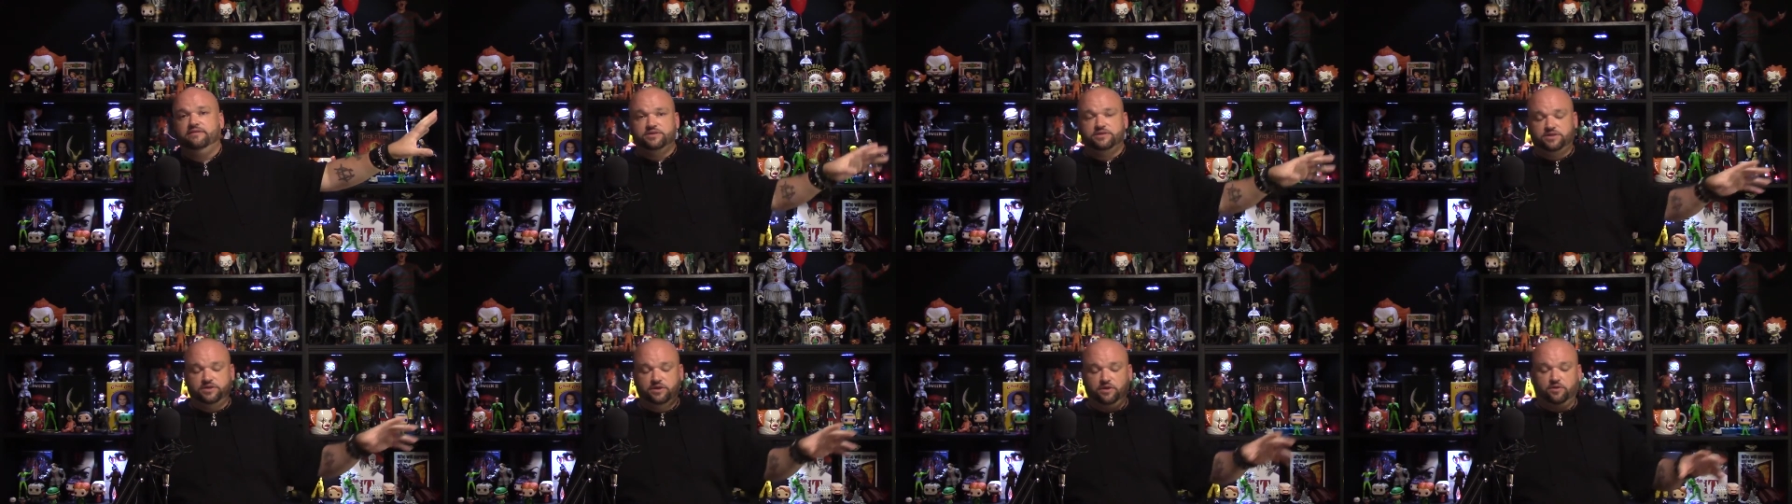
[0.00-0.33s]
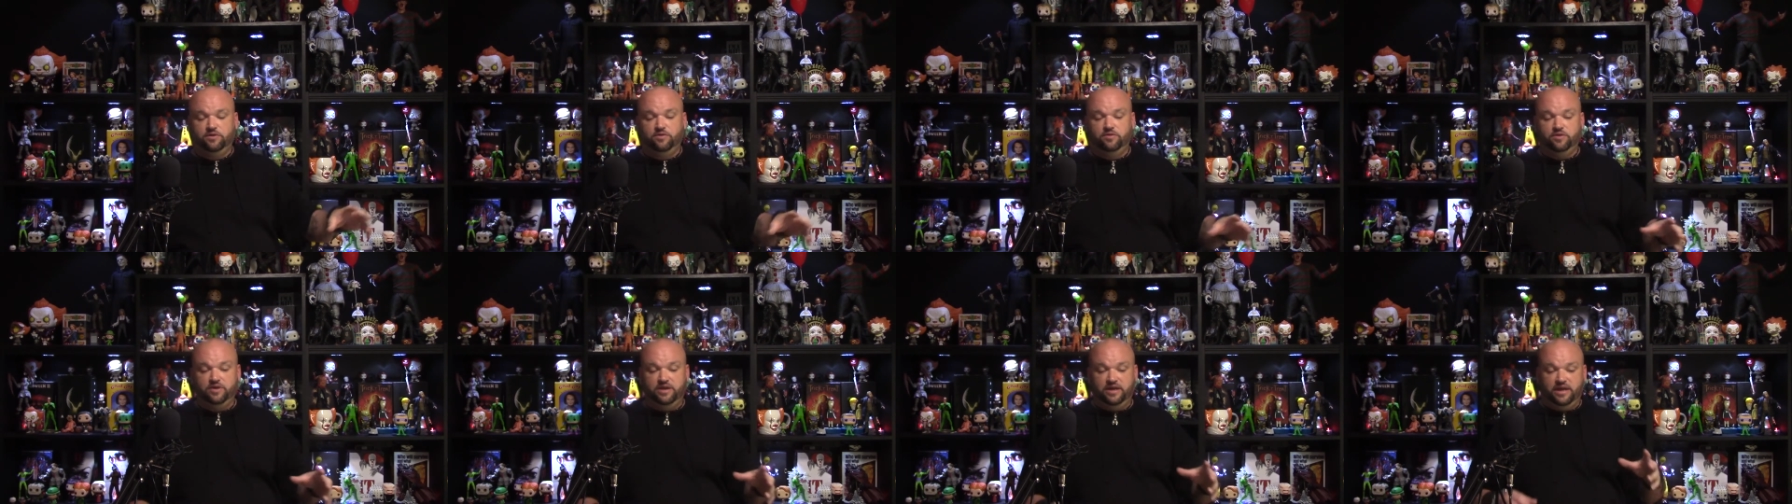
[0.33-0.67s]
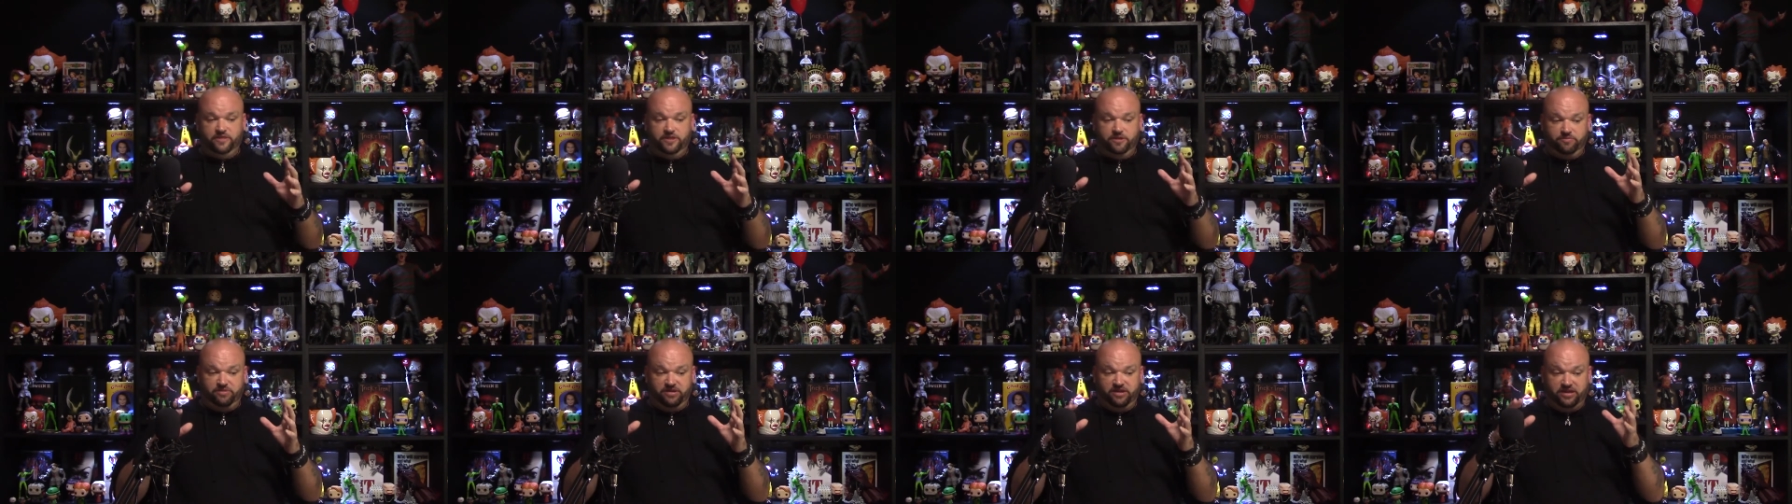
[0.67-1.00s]
So
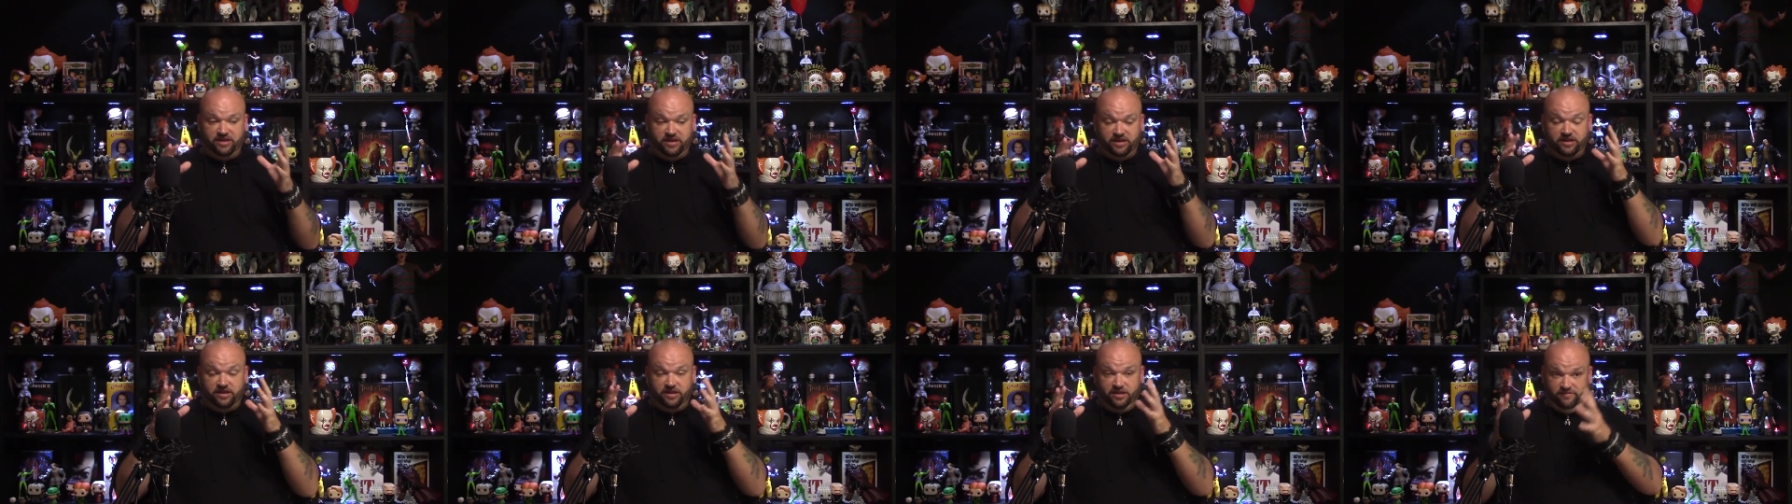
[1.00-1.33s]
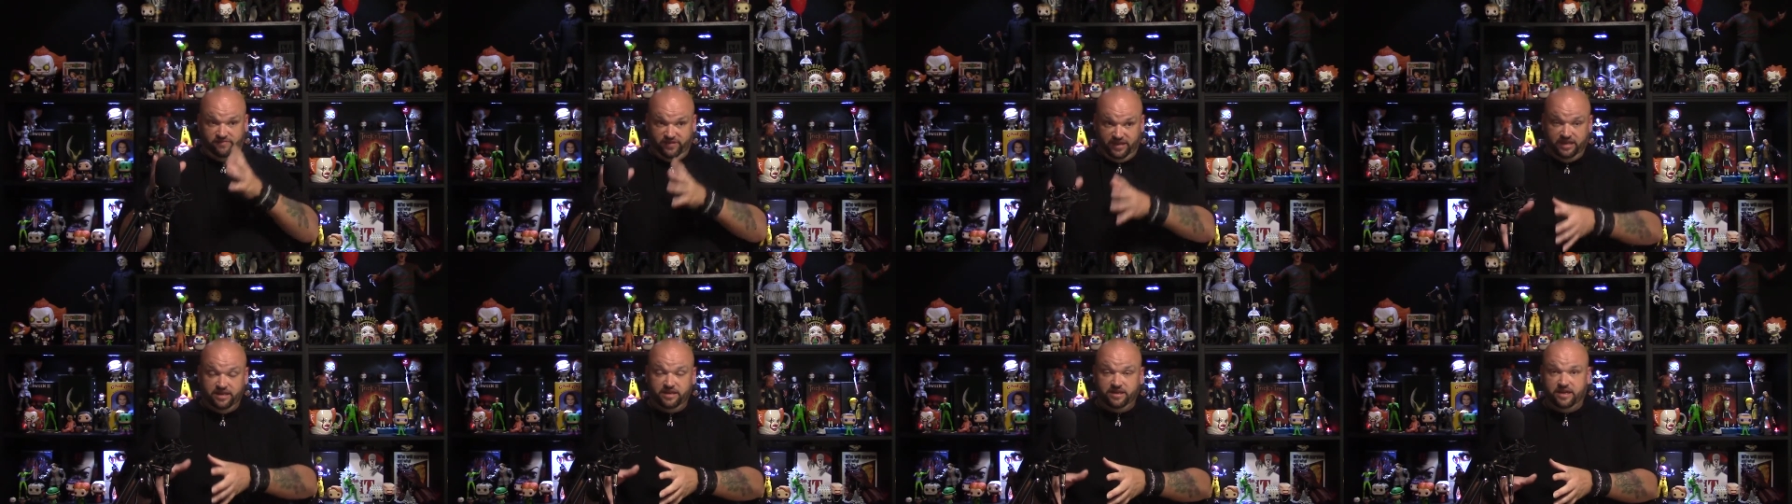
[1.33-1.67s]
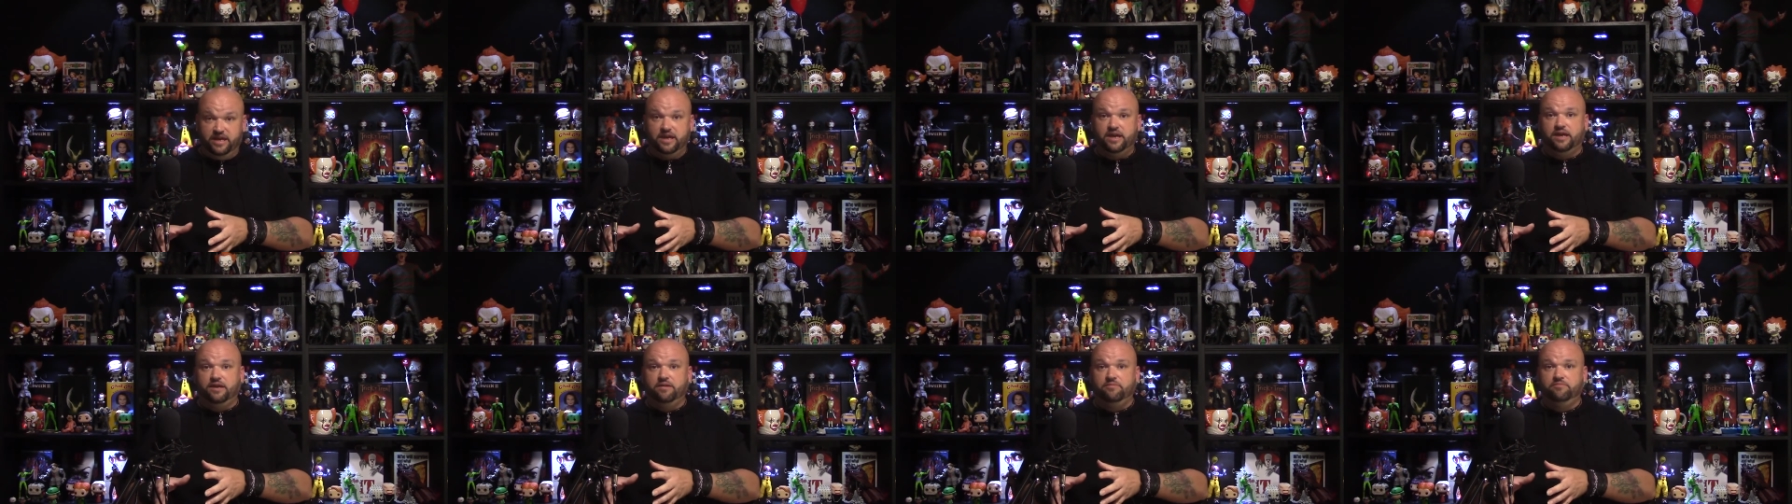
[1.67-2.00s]
the beginning of
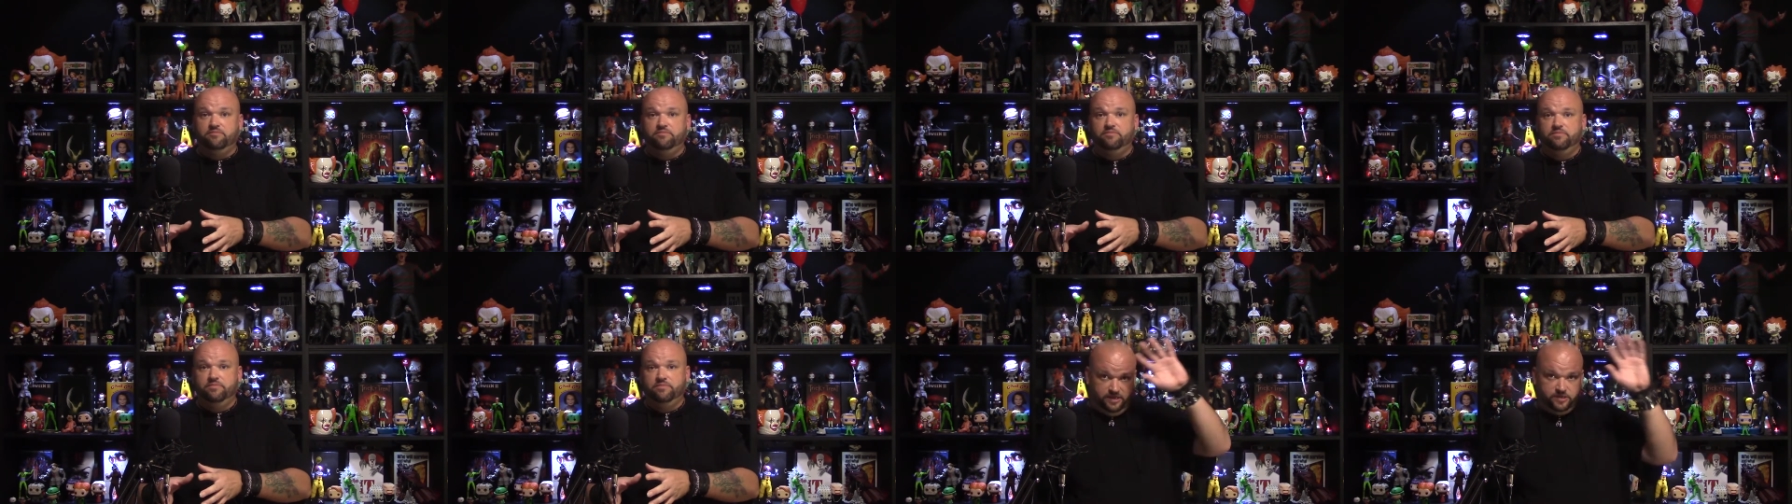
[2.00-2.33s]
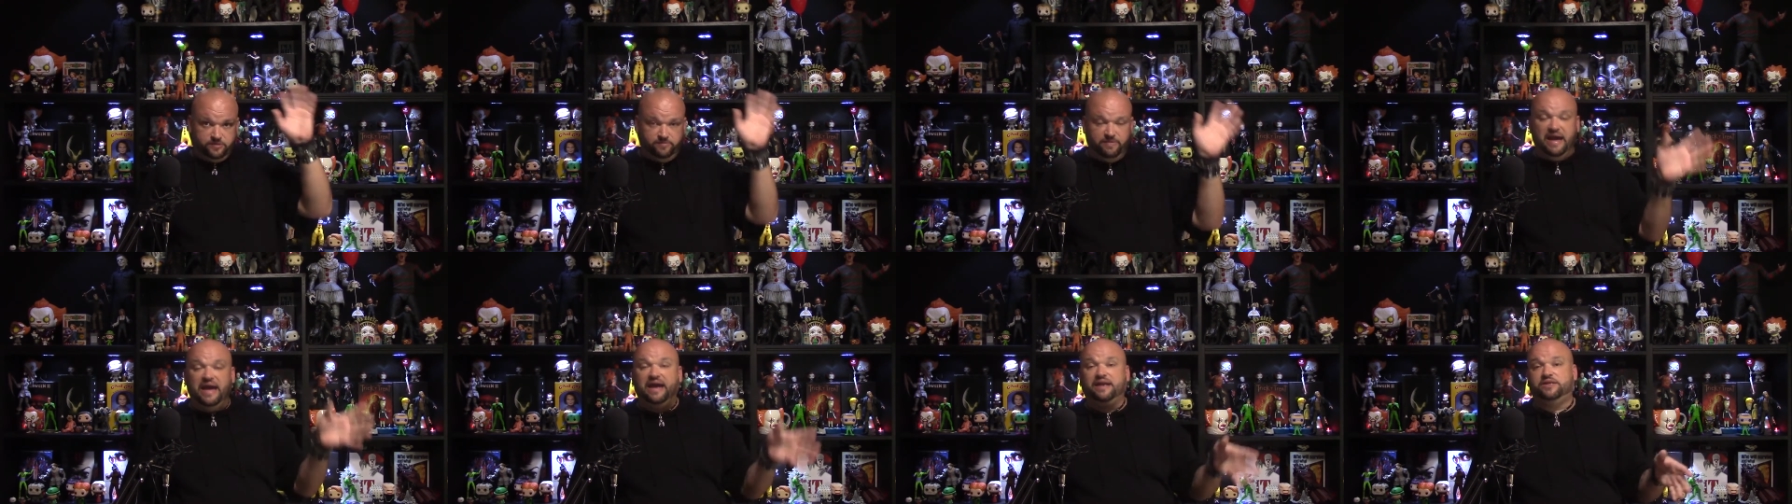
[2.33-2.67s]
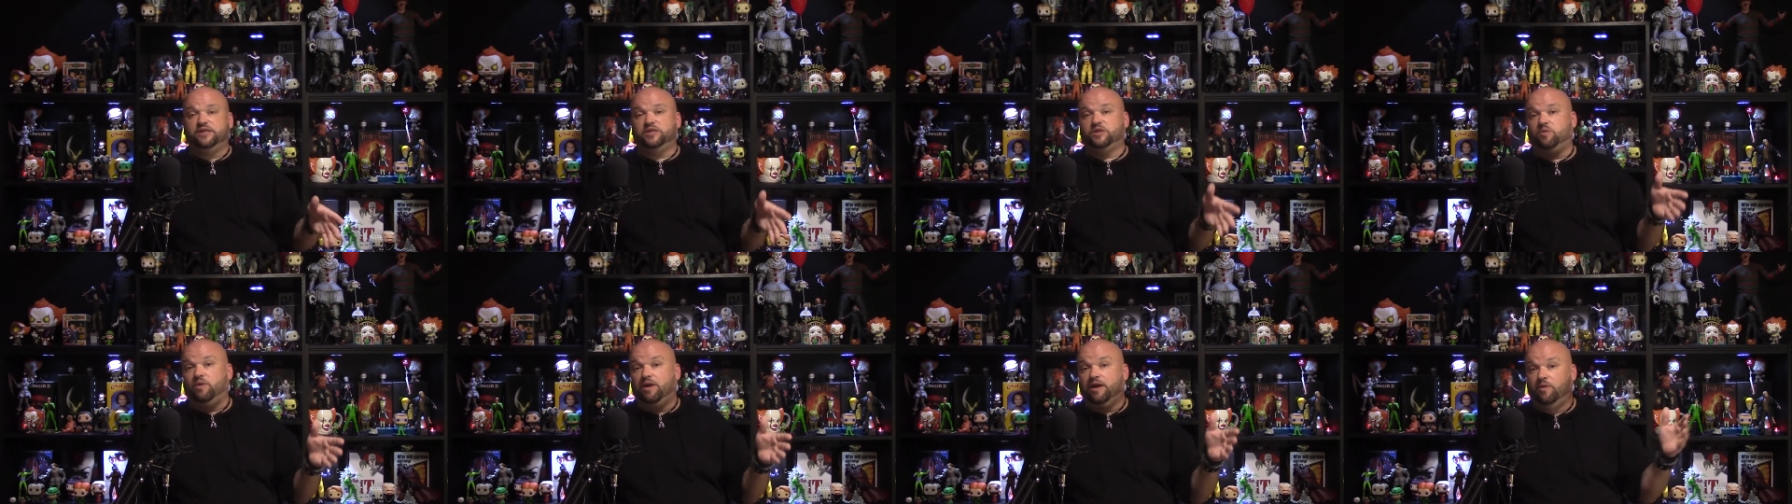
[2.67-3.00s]
Endgame is back
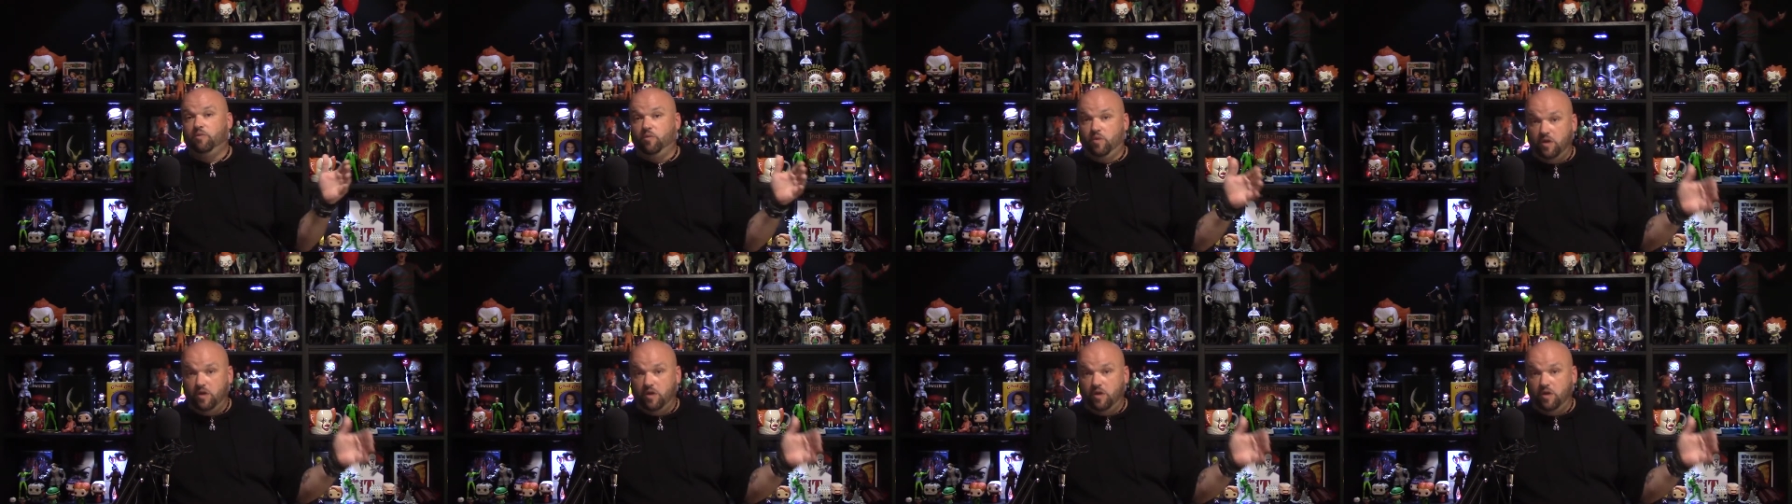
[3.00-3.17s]
to square